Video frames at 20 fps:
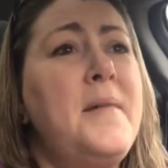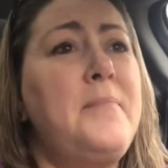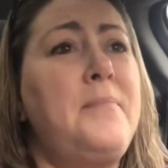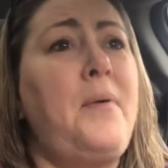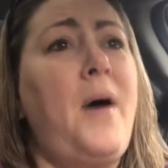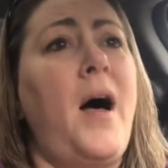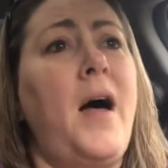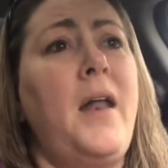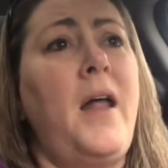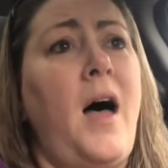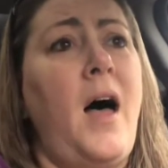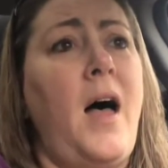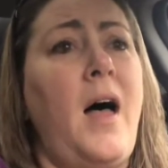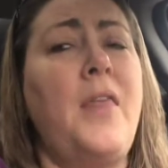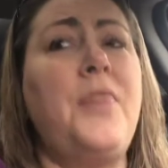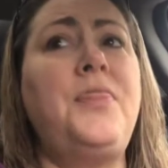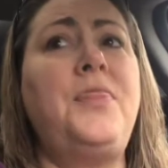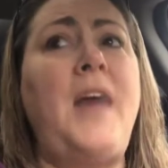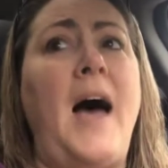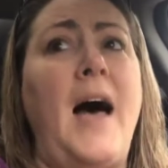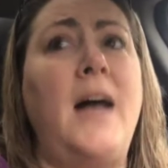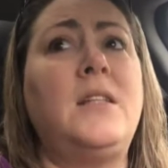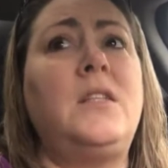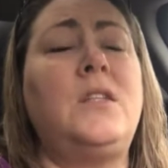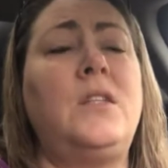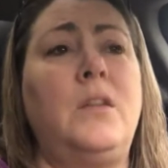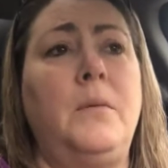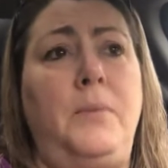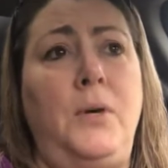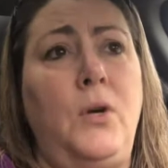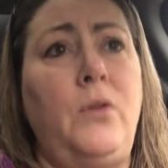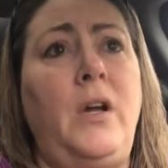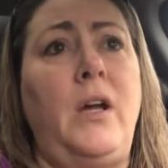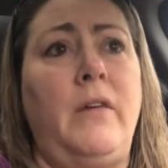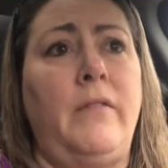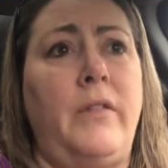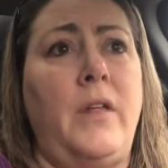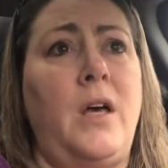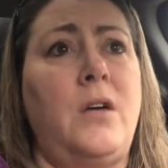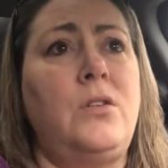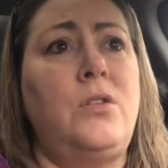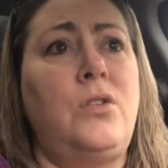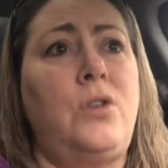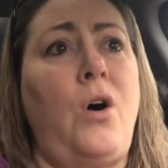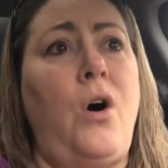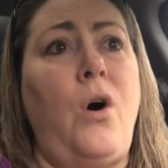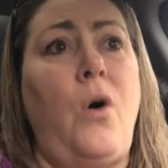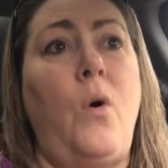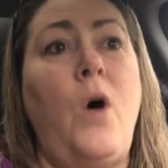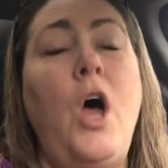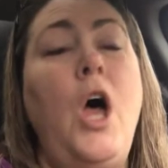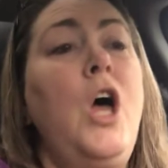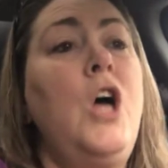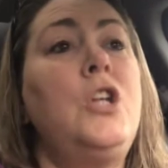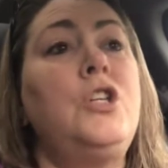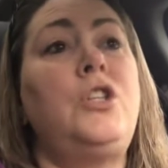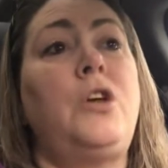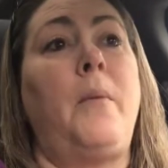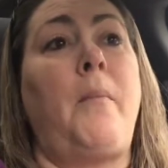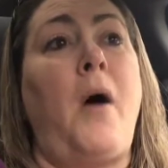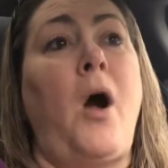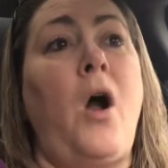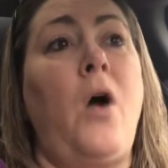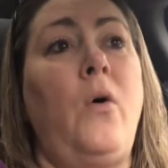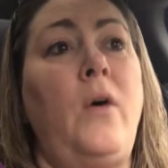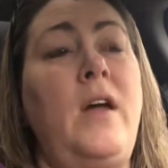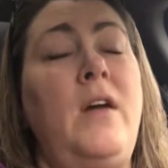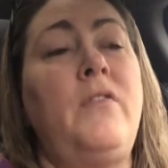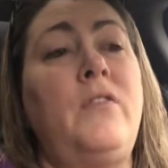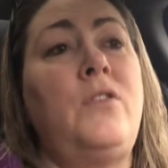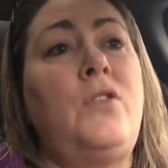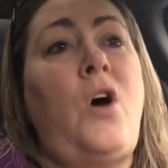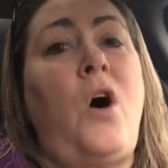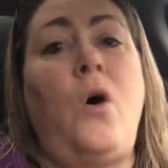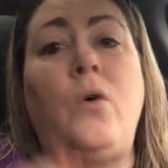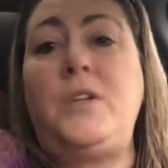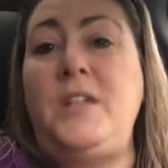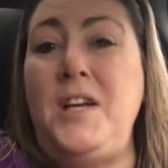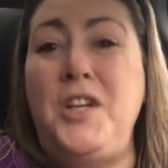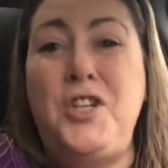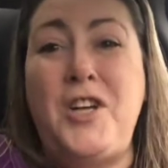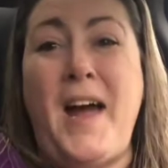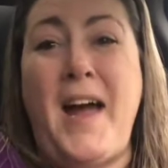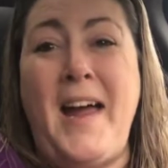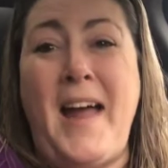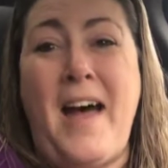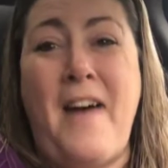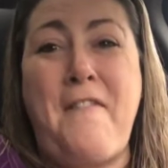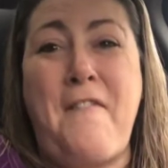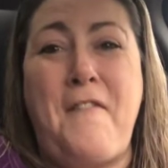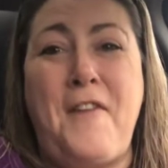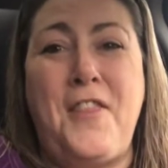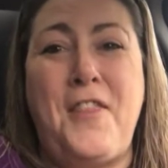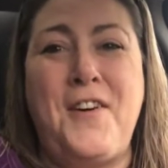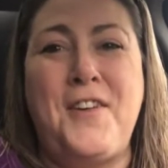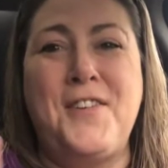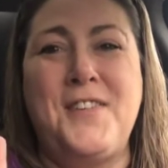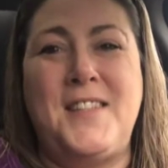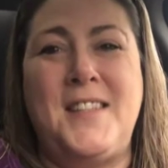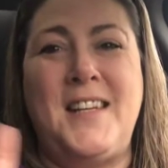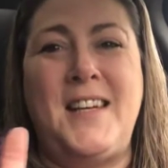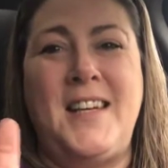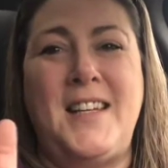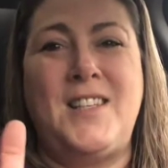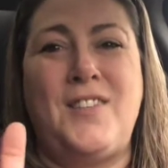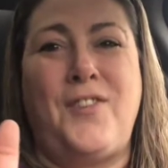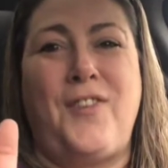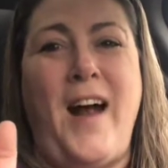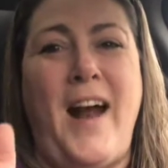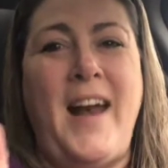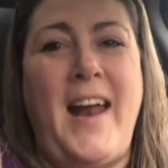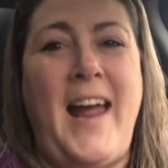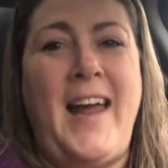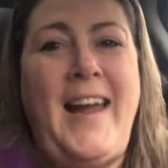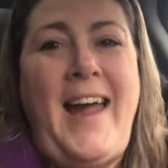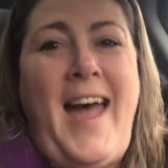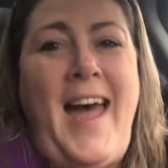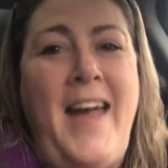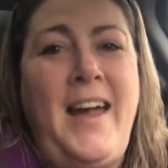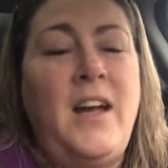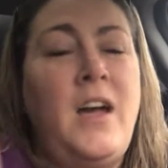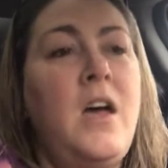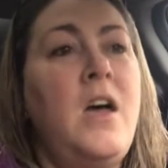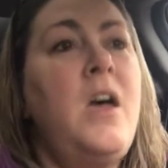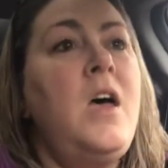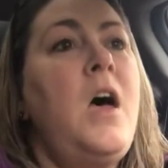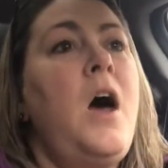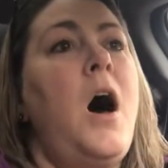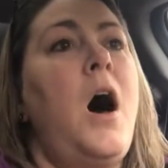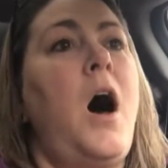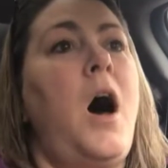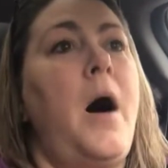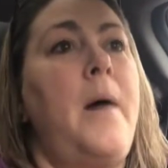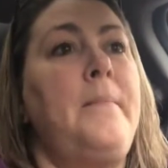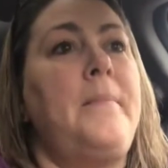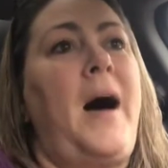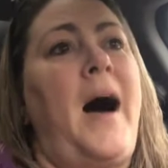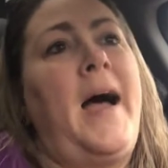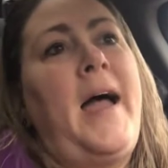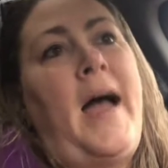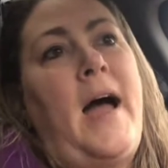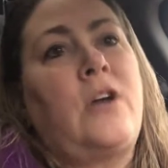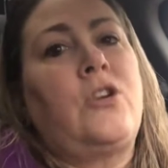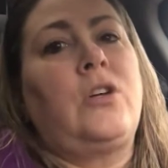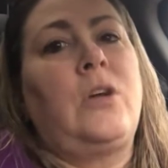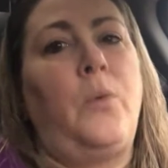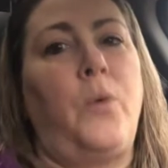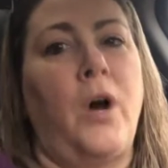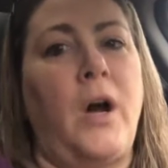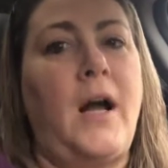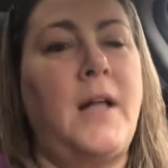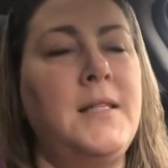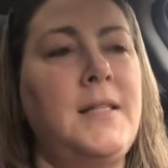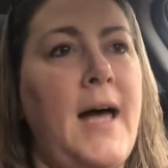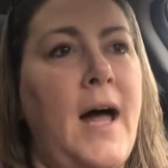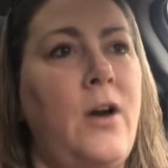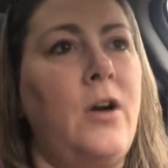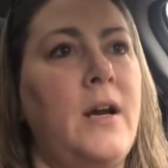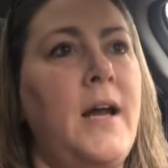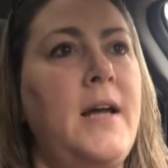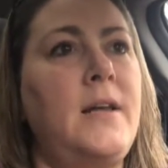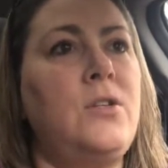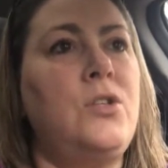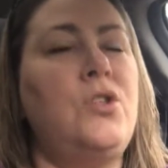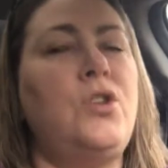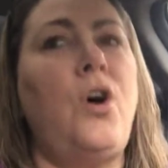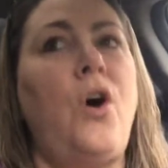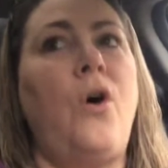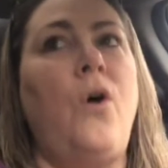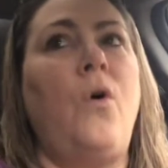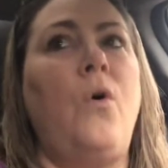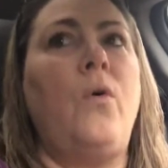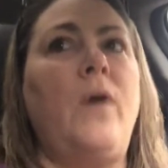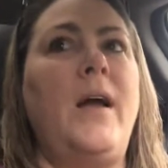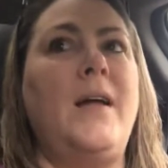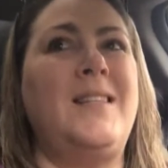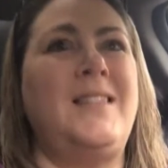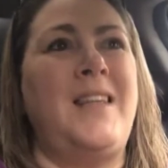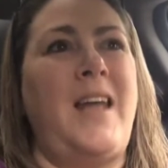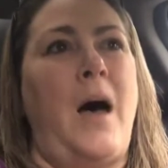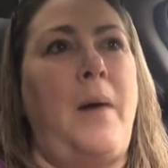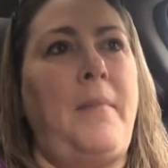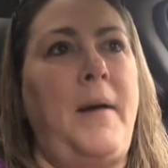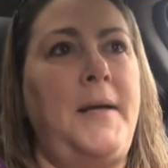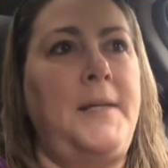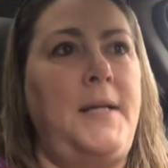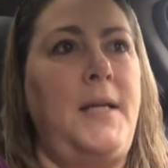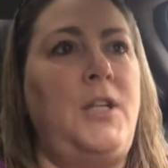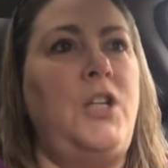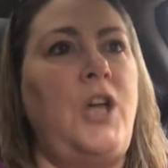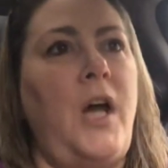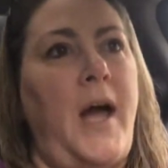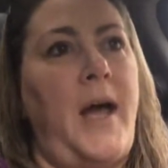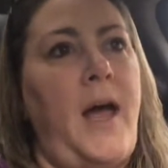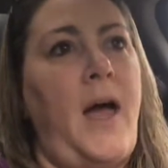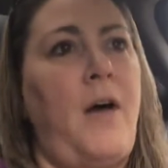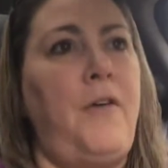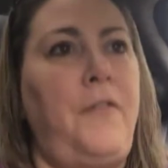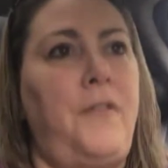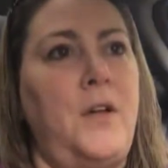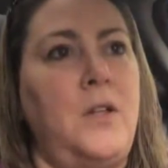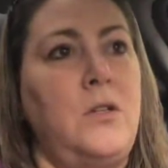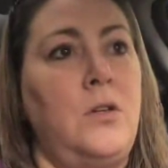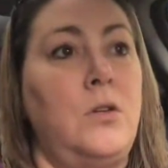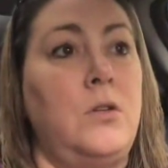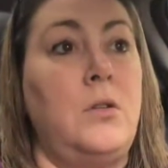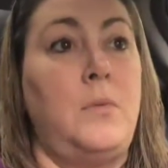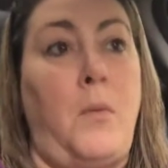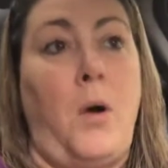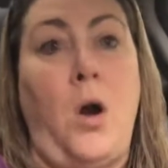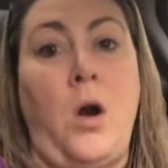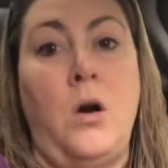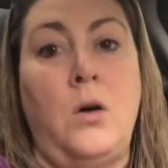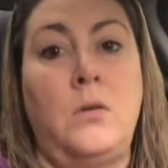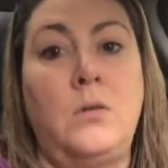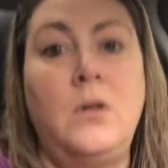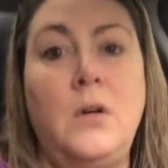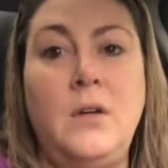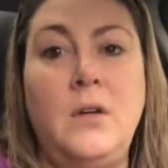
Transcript: But that's the beauty of this. So tomorrow, even though TGIF, for those that it's Friday, yay, I actually work on Saturdays, so it's not my TGIF until tomorrow.